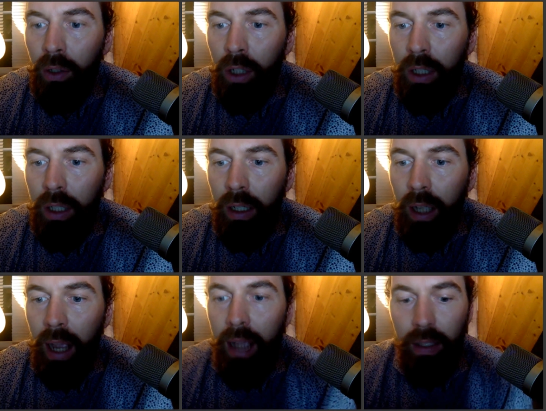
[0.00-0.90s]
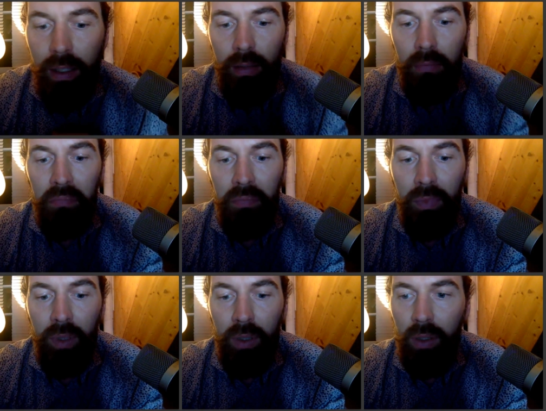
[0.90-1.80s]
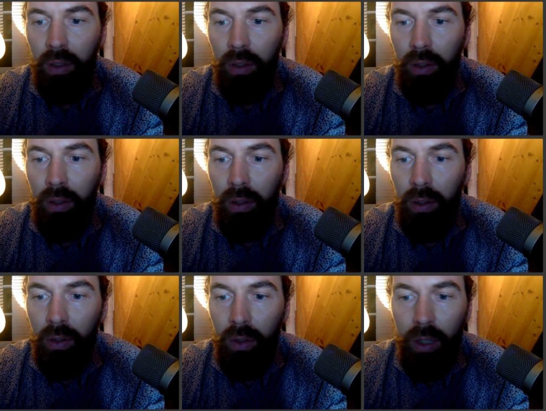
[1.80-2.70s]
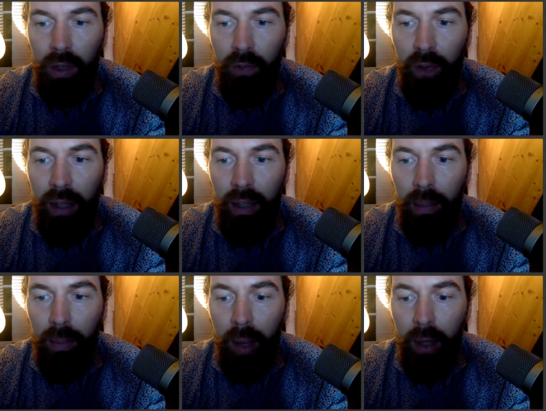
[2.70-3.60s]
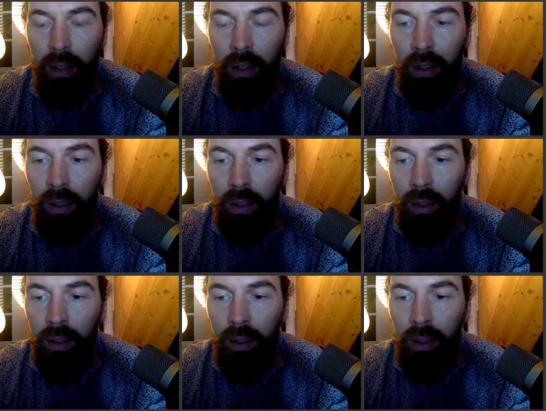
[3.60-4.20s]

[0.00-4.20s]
Just in case you didn't find the button,